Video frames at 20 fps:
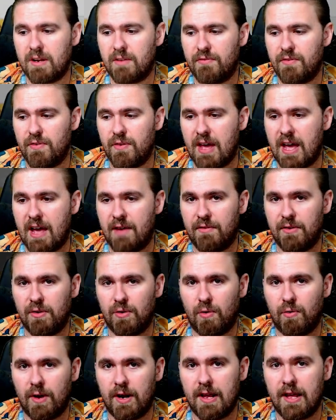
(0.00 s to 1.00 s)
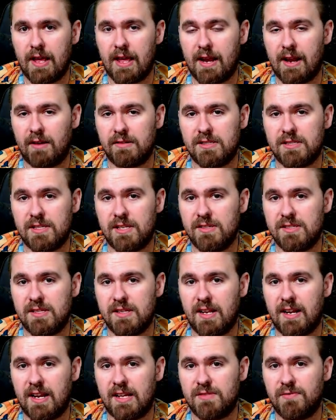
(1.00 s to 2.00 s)
you haven't already, and I'll see you in
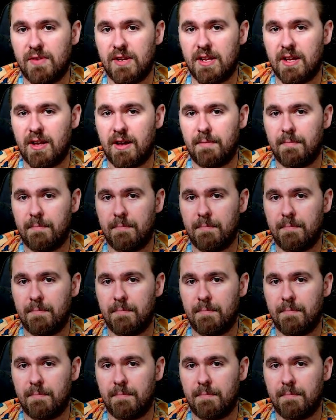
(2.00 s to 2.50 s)
the next video.